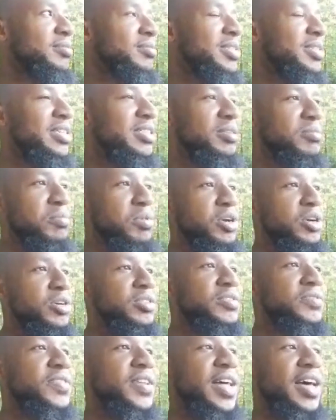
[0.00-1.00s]
Seeing the
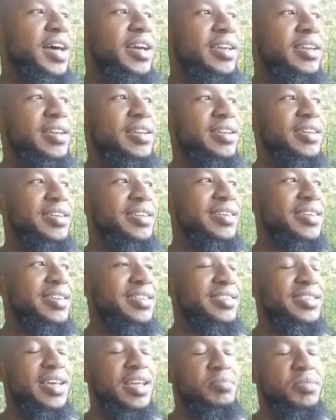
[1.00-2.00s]
birds fly
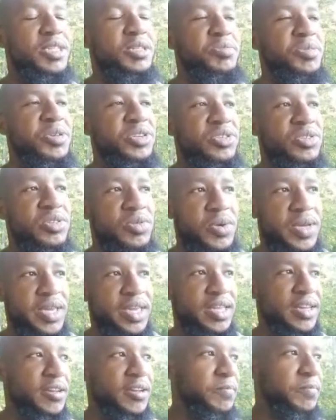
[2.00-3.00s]
inside of my spiritual
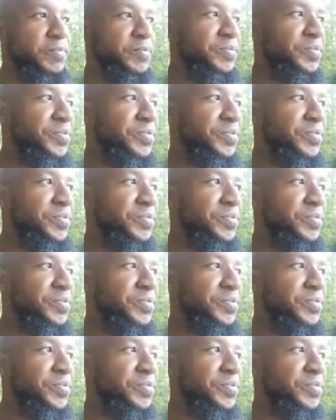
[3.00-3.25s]
awakening.